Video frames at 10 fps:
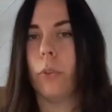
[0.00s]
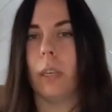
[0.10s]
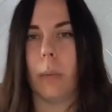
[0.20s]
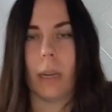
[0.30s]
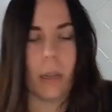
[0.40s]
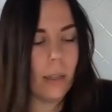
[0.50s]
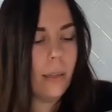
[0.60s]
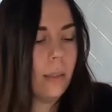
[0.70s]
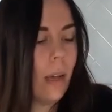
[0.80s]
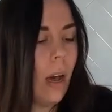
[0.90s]
about our
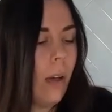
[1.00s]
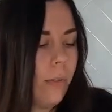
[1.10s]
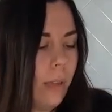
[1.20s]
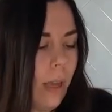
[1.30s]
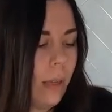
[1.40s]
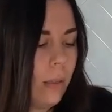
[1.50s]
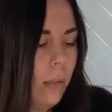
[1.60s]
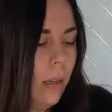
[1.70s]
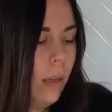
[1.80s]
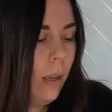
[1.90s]
glaze after that.
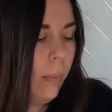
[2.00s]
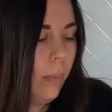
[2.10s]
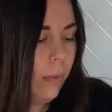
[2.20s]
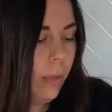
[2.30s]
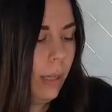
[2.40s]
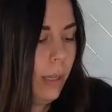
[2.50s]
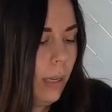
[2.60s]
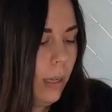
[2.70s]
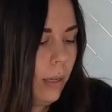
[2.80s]
Really,